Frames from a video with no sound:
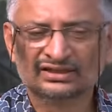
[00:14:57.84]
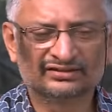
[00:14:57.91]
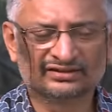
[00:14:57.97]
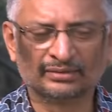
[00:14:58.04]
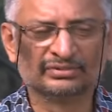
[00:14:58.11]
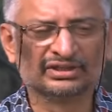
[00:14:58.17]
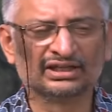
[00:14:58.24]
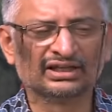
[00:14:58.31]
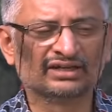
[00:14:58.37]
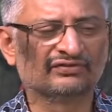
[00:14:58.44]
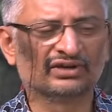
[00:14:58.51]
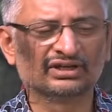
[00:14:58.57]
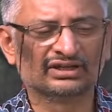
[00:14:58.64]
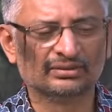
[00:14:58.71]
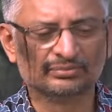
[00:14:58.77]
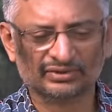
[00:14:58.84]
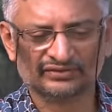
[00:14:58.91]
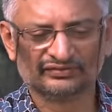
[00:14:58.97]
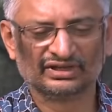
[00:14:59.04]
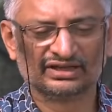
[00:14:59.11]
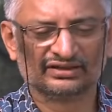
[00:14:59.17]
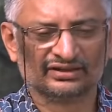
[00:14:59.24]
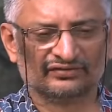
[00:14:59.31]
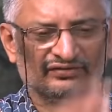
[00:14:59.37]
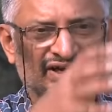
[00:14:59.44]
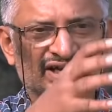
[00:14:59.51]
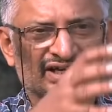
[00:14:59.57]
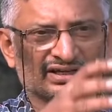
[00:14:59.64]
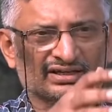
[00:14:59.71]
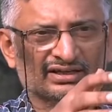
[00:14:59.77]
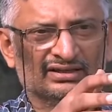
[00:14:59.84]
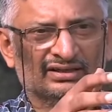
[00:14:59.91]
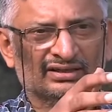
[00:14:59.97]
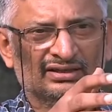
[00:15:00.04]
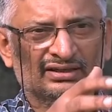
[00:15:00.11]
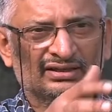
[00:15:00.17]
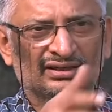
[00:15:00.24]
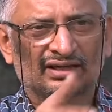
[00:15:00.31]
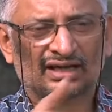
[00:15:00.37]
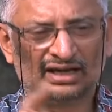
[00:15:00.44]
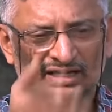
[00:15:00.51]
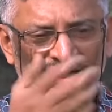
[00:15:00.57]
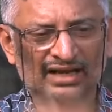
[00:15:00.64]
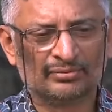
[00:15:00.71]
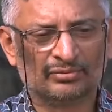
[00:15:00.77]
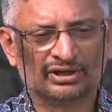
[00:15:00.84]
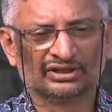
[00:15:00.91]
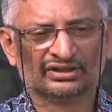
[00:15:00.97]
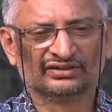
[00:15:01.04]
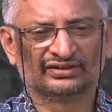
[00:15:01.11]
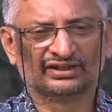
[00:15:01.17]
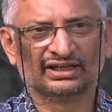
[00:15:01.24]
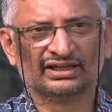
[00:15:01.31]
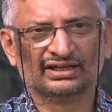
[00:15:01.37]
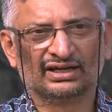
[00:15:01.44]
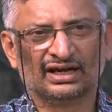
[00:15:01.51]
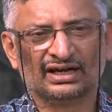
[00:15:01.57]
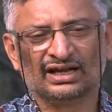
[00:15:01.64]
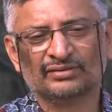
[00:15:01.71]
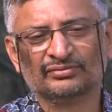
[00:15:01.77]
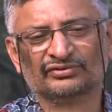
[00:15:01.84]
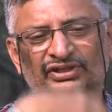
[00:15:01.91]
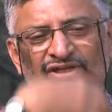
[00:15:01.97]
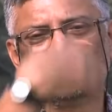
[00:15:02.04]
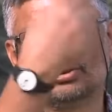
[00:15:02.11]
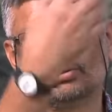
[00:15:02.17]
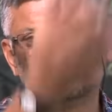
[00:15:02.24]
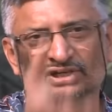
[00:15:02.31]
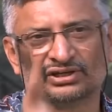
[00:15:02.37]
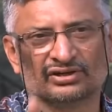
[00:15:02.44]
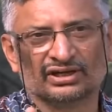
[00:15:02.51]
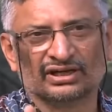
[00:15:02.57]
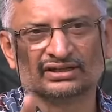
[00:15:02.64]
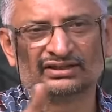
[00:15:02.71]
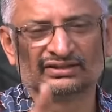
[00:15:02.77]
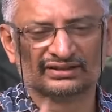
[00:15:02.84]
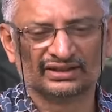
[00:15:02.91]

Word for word: It's something like, for example, if there is a fire and I am on this side and I am seeing an object on other